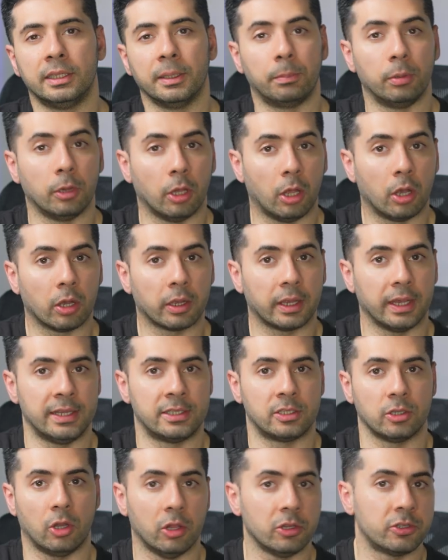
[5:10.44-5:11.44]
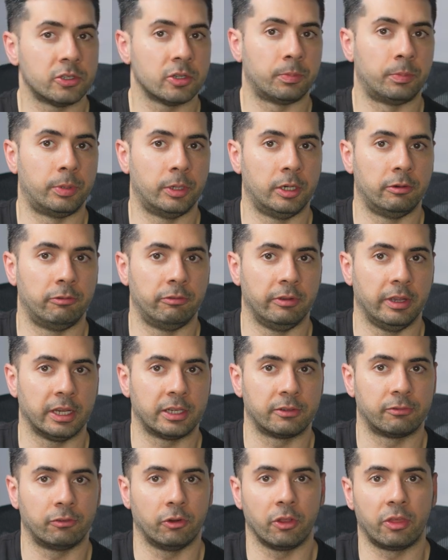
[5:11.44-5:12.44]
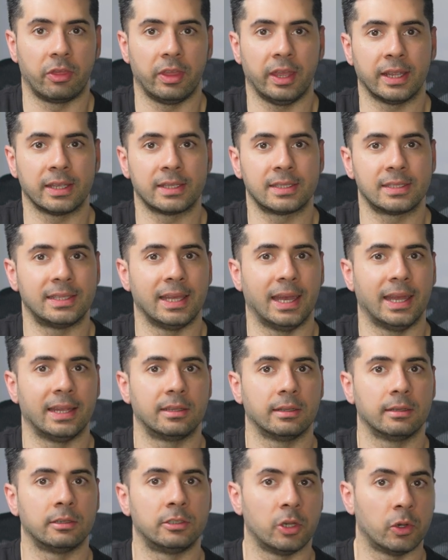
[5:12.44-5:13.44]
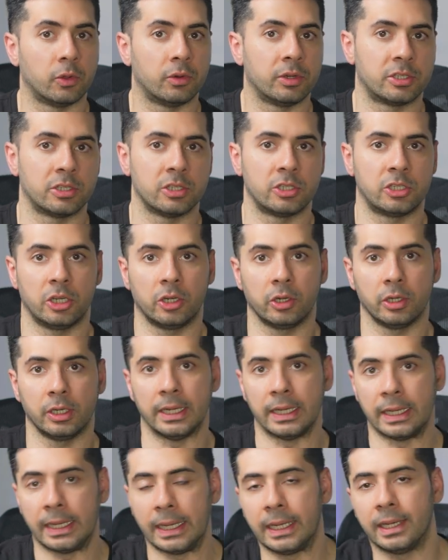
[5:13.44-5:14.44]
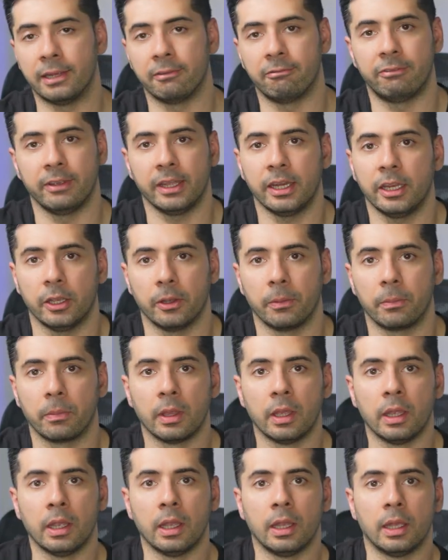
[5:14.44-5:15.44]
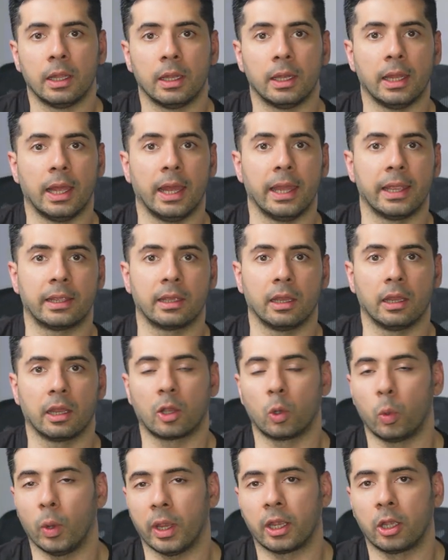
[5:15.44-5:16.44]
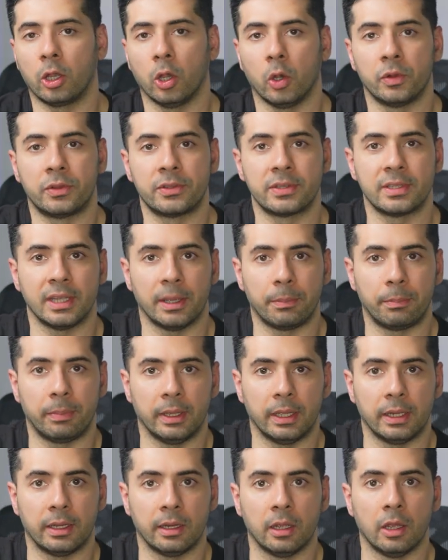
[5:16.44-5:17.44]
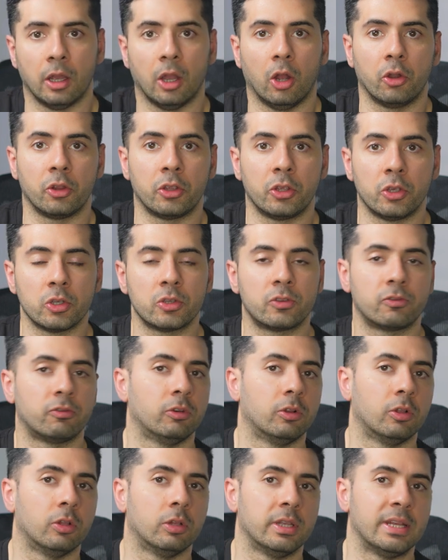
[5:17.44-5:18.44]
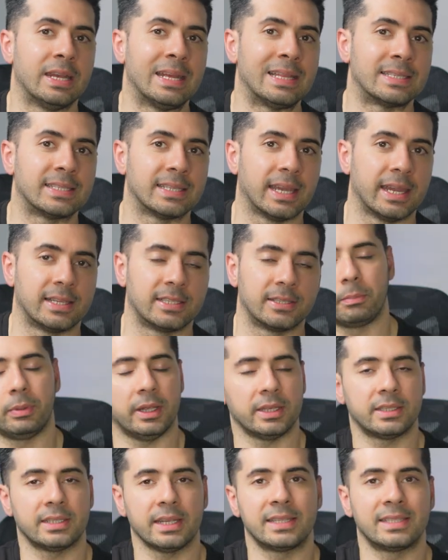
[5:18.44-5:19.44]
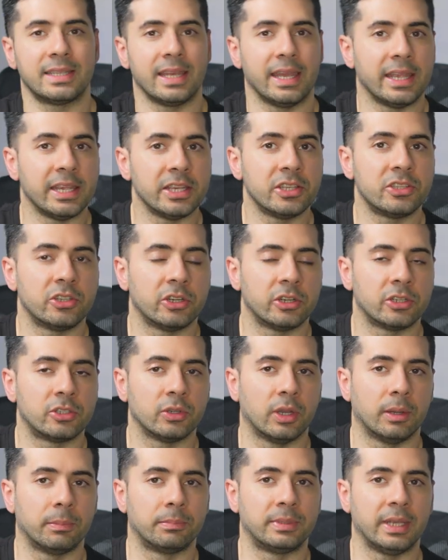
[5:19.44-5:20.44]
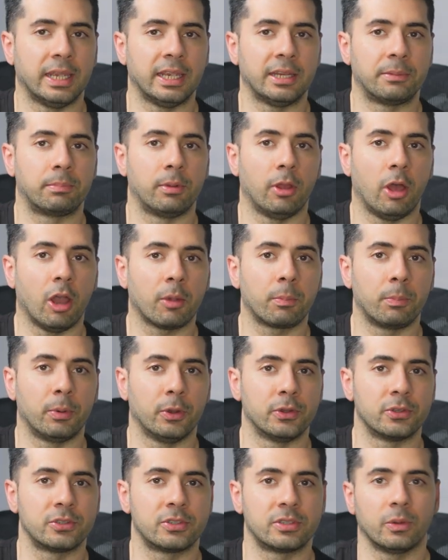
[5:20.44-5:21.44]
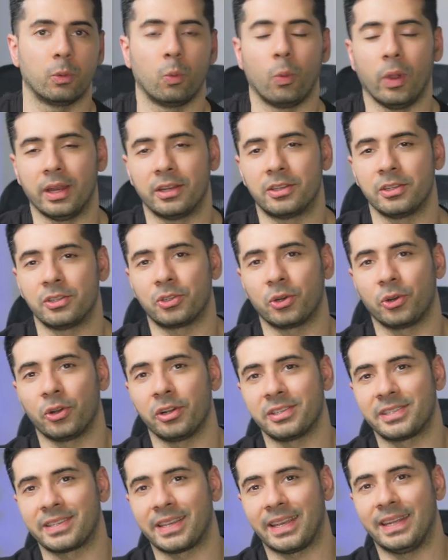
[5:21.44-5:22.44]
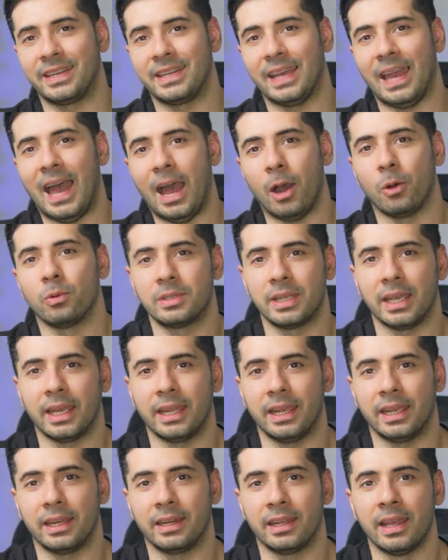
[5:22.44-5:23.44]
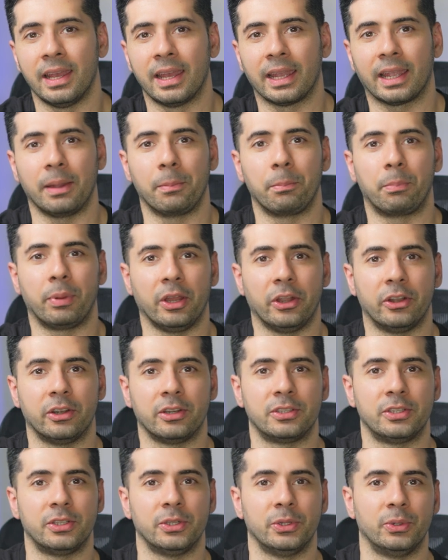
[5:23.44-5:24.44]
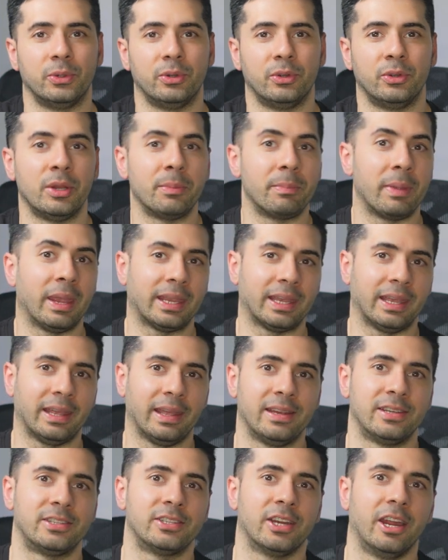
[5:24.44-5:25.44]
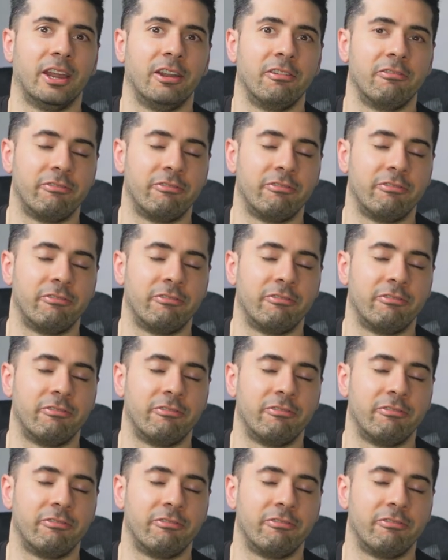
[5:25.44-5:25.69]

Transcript: The blog is also perfect for things that don't necessarily need a video, like a quick code snippet or useful insights. Plus, it's easier to update blog posts when tutorials get outdated compared to remaking entire